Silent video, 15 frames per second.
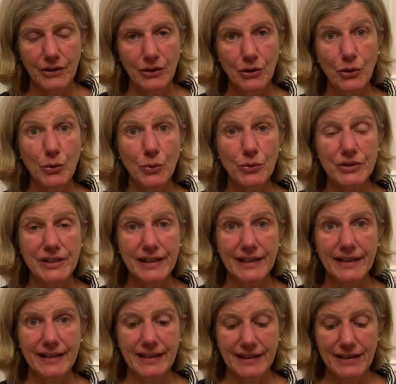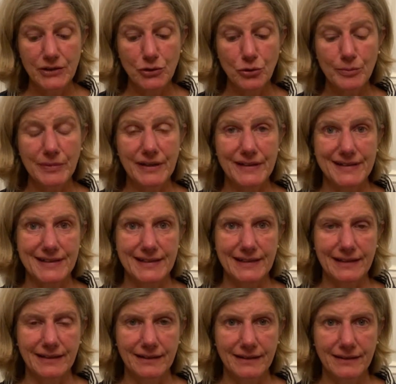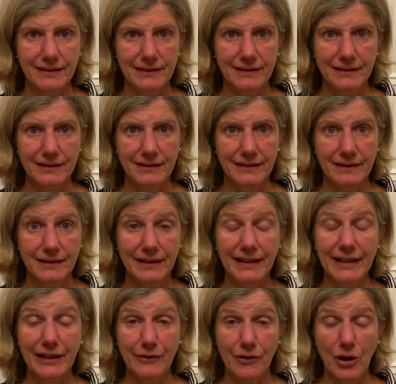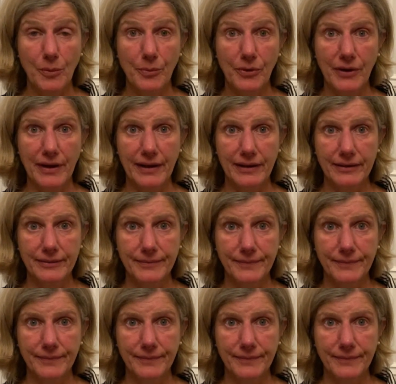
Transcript: Lord, in your mercy, hear our prayer.